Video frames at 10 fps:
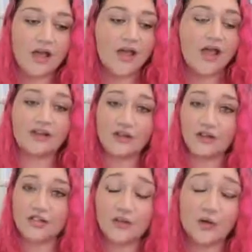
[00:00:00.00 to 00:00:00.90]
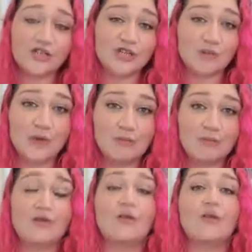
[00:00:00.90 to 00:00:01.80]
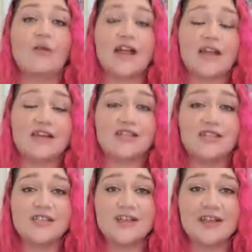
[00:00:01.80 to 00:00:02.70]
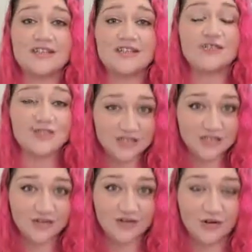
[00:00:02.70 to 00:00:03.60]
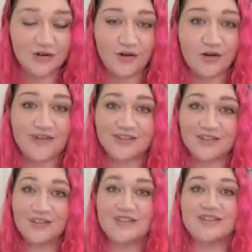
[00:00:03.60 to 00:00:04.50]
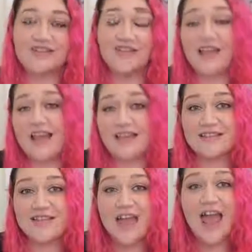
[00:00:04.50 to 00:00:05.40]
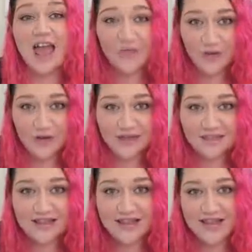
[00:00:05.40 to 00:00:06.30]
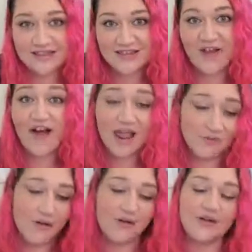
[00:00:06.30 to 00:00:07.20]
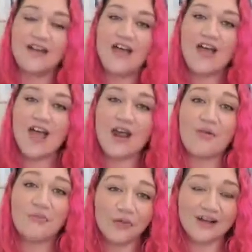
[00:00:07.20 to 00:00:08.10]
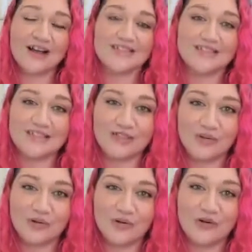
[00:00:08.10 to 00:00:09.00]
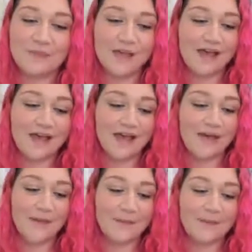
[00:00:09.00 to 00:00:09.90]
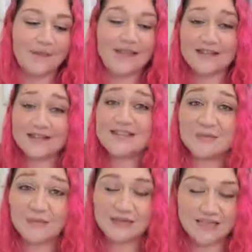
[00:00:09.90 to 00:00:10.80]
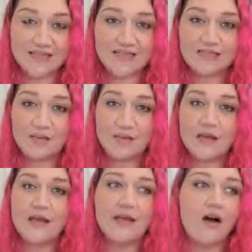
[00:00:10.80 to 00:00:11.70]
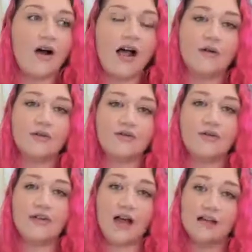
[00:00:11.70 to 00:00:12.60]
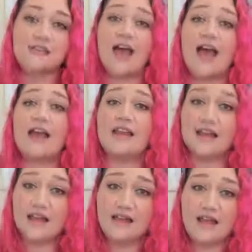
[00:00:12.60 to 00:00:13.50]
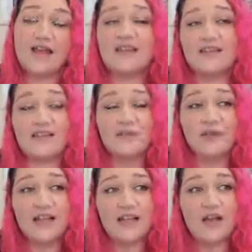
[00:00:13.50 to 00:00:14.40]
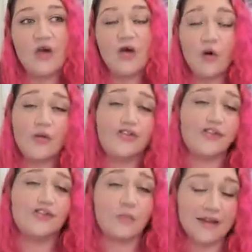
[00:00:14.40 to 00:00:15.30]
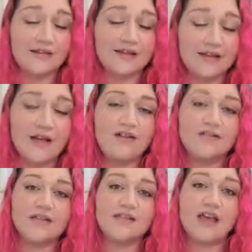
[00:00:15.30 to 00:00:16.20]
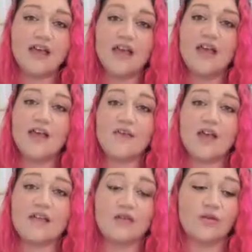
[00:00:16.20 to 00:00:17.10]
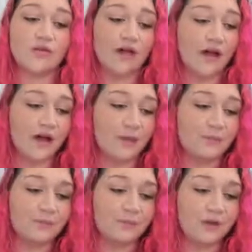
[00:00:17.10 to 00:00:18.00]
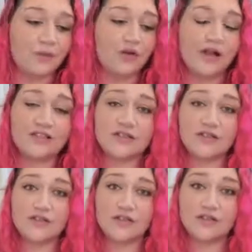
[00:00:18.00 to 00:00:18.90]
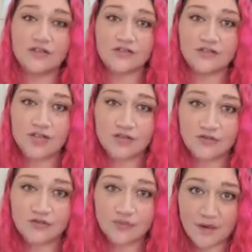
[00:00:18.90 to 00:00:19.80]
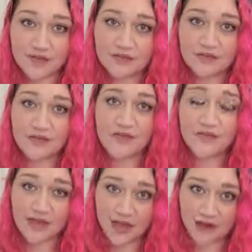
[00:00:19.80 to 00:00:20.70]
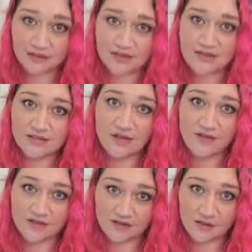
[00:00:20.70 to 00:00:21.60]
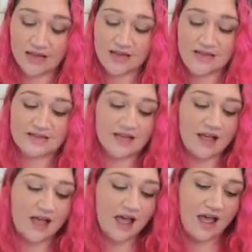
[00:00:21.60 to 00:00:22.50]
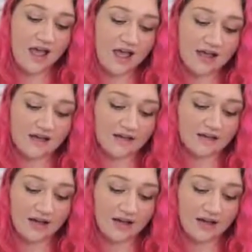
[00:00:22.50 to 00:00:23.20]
acknowledge the Whadjuk people of the Noongar Nation as the traditional and ongoing custodians of the lands and waters that I am on and I'm broadcasting to you on. That's as simple as it needs to be. I also like to add in, and it is really almost expected now, to say that you would like to share your respects for the elders of this place. And